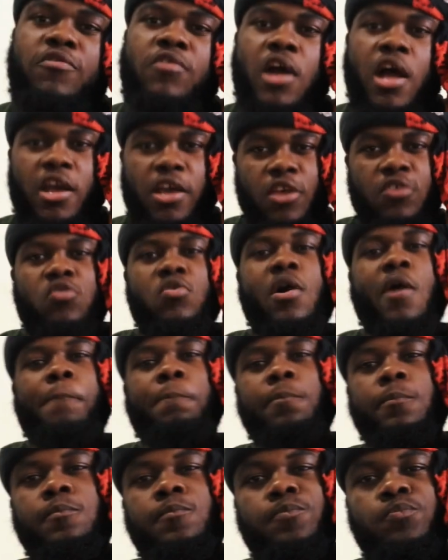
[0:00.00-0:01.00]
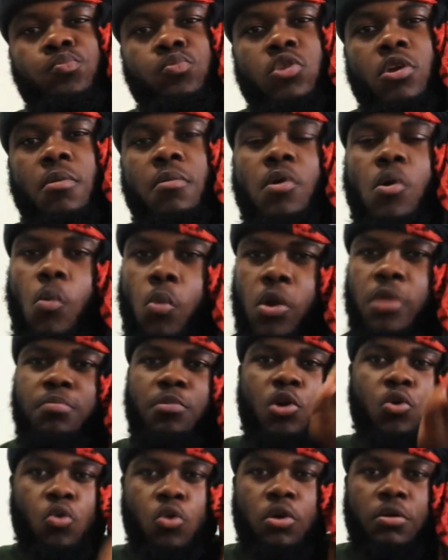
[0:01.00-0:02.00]
because guess what? When I
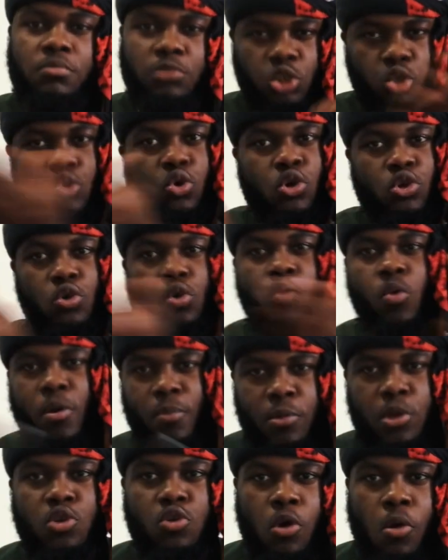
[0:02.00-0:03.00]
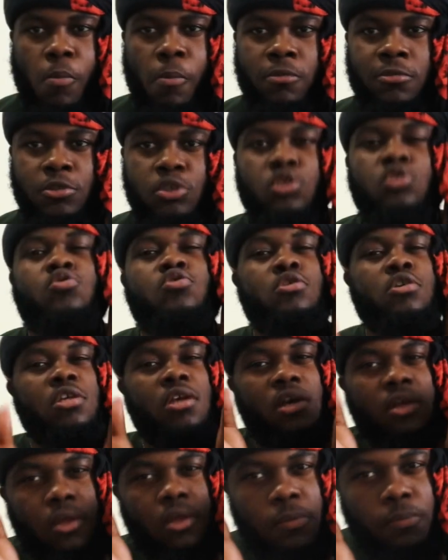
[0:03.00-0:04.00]
cook, I show you what I do. So you
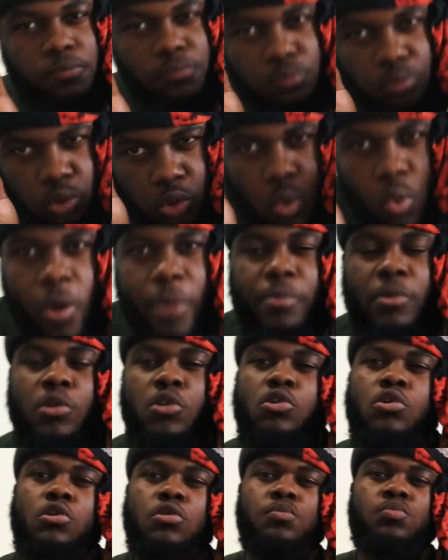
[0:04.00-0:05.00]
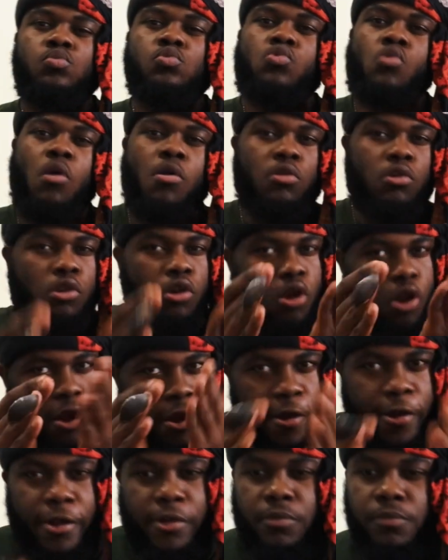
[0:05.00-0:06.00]
can do what I do.
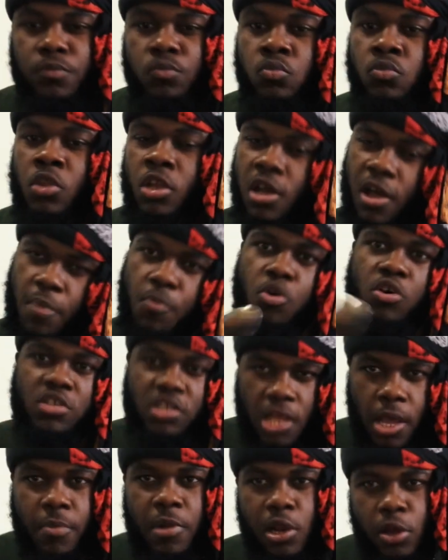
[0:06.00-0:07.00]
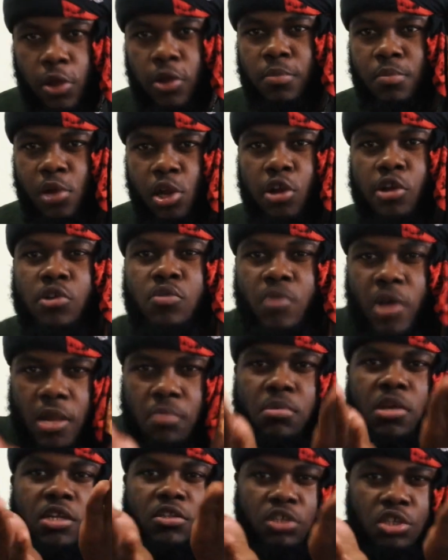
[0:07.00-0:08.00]
Learn. Because most time I learn
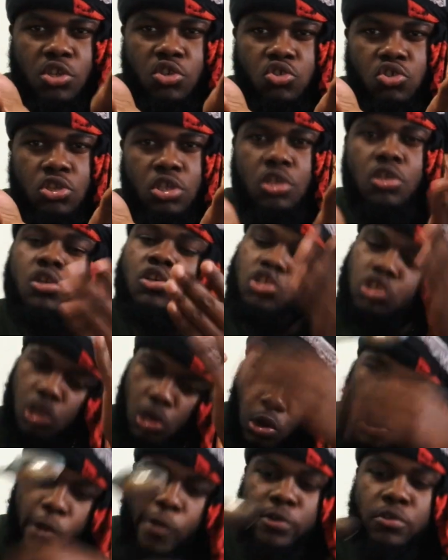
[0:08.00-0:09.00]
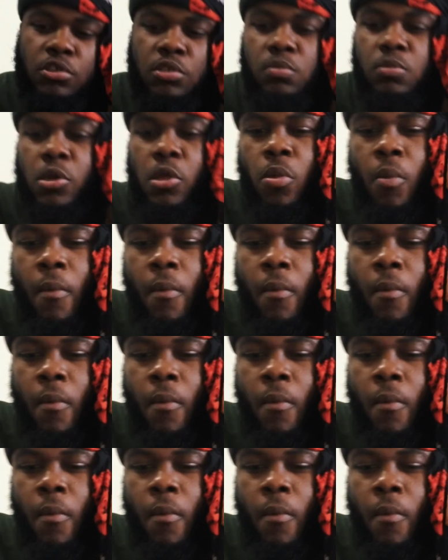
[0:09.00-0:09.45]
while I teach you, you know. So learn with me.